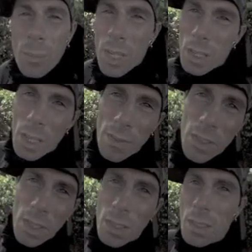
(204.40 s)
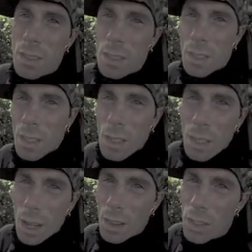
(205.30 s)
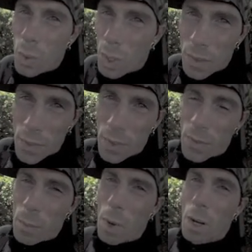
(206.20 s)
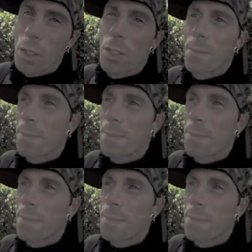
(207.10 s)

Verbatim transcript: Peter left us on the 25th of March.